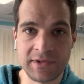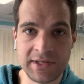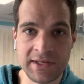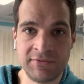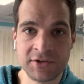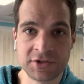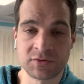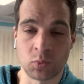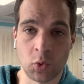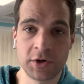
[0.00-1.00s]
even just
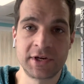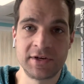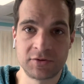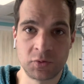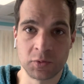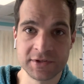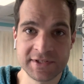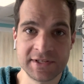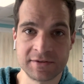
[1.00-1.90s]
working towards it,